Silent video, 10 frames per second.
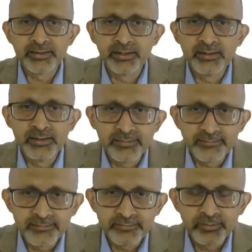illnesses,
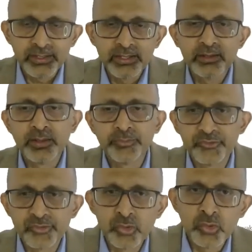you can develop
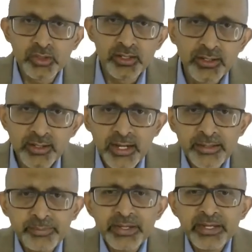stroke and
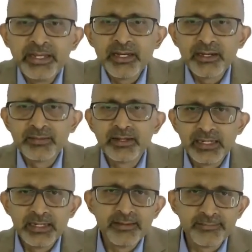many other
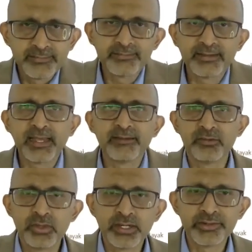illnesses as you
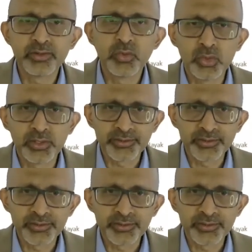get older.